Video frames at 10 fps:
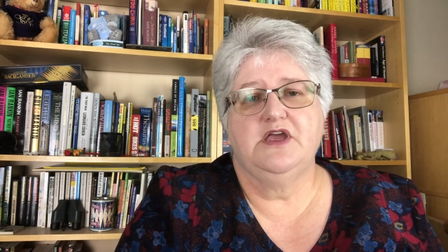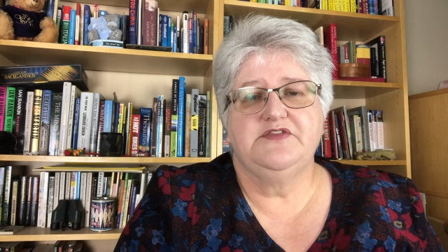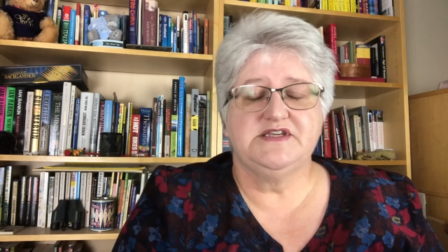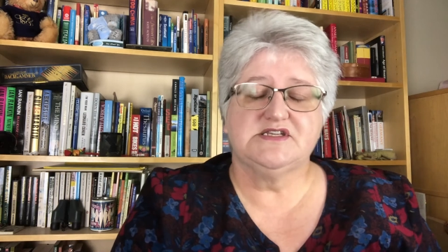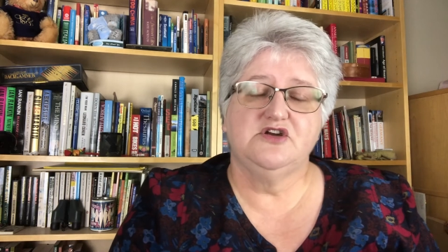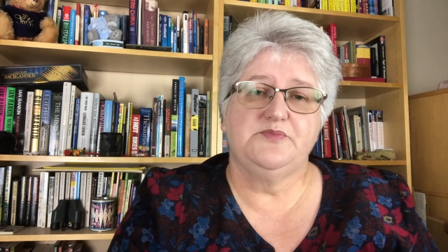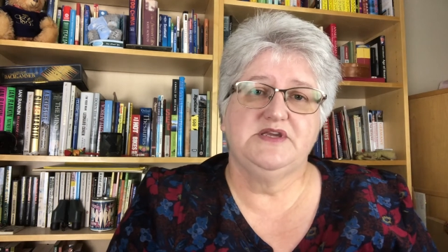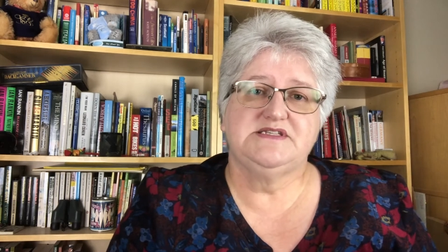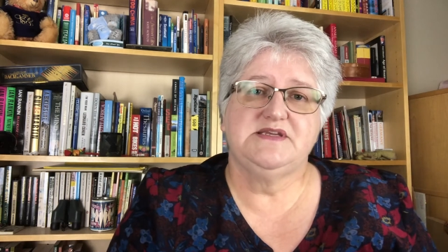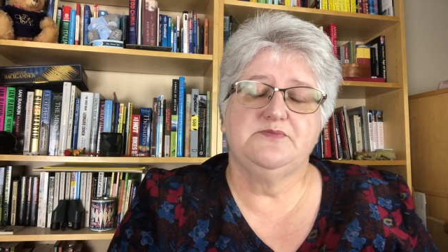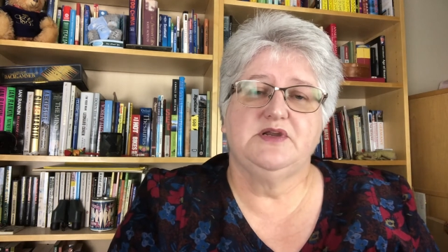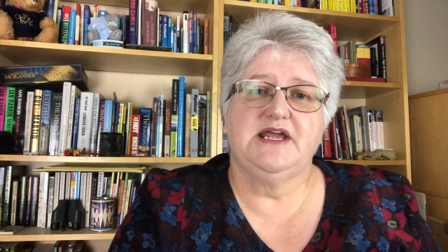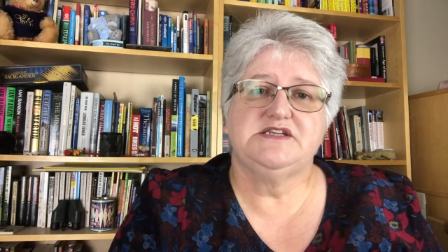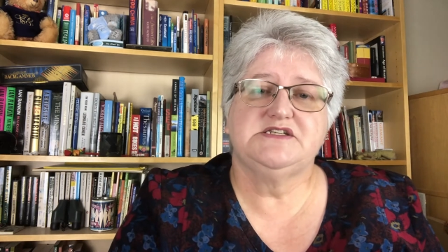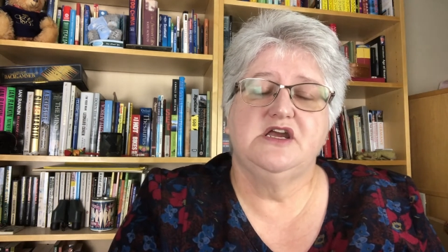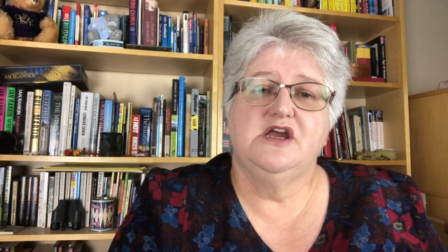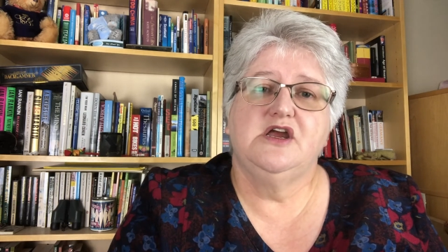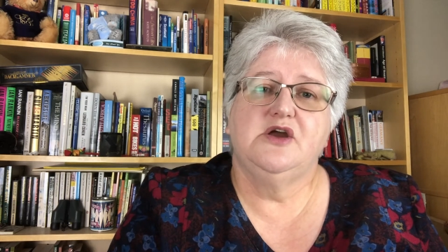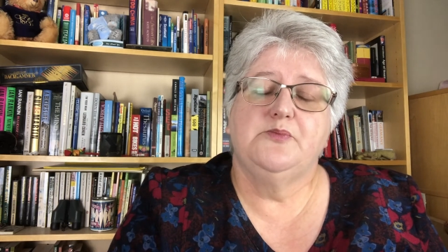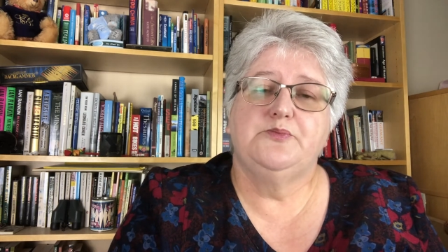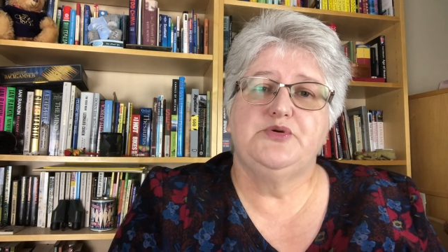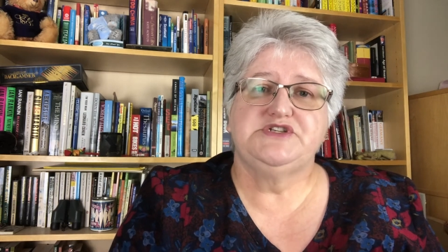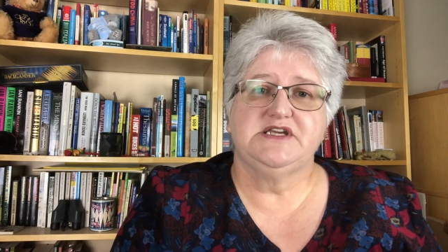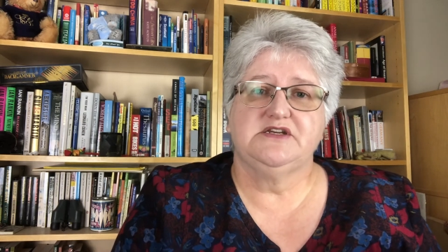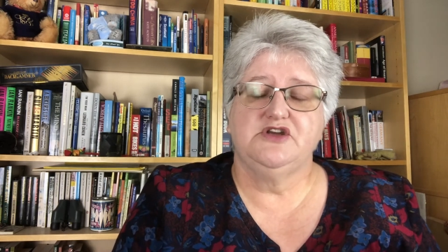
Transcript: This could be as simple as putting